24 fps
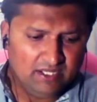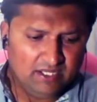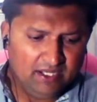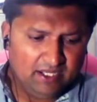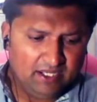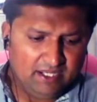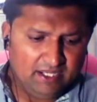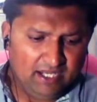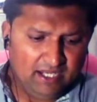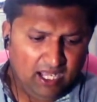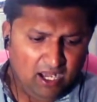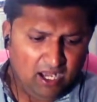
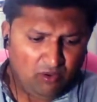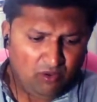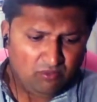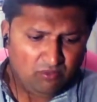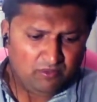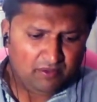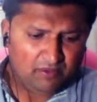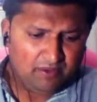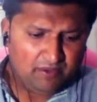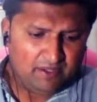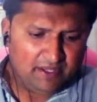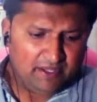Now,
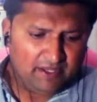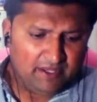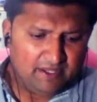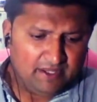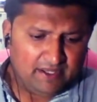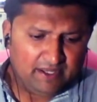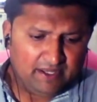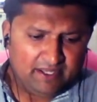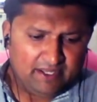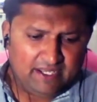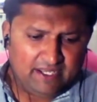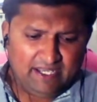
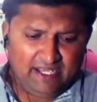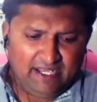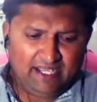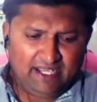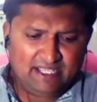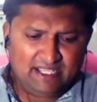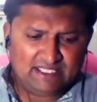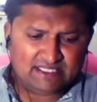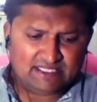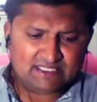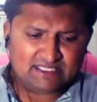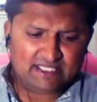in
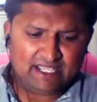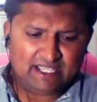his